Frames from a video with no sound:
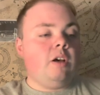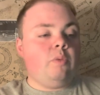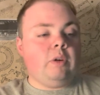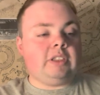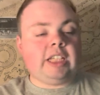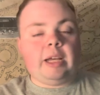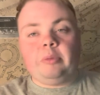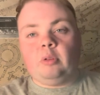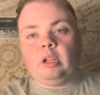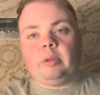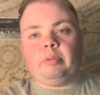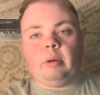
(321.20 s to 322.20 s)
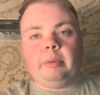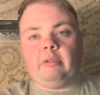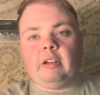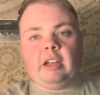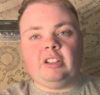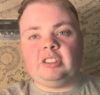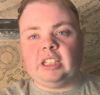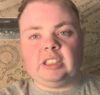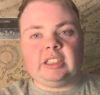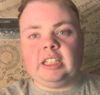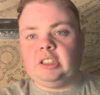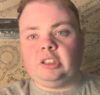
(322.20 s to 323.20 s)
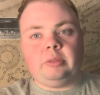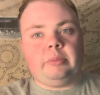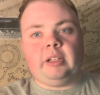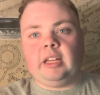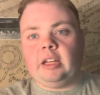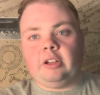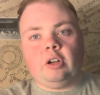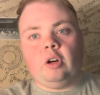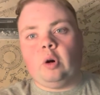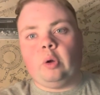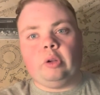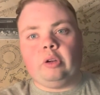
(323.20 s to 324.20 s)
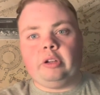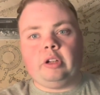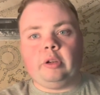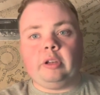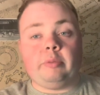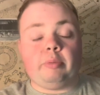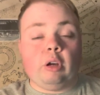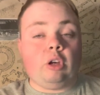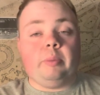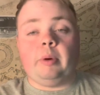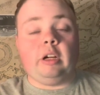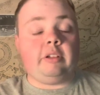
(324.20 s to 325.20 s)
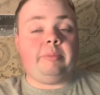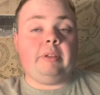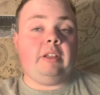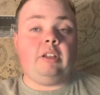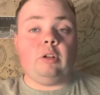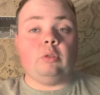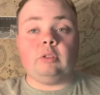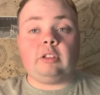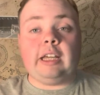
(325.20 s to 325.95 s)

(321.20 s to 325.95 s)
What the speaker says: West Ham. You know, he could probably create a good chance against him and get a goal, or you know, he could probably come on and be, you know,